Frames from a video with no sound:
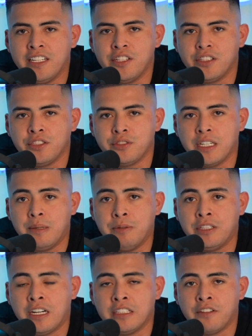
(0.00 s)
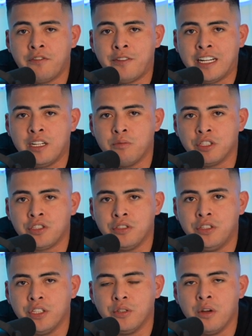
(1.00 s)
your dream. You're not defending what you
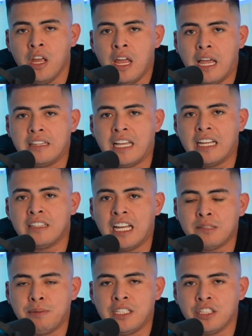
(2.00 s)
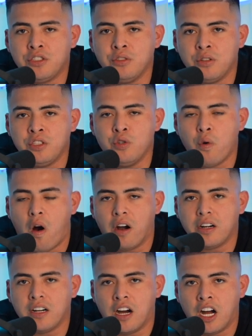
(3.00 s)
do. And that's because you
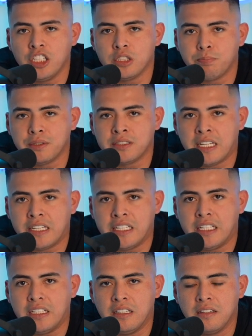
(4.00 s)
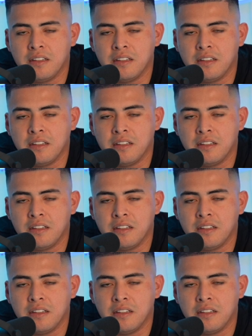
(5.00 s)
aren't 100% in.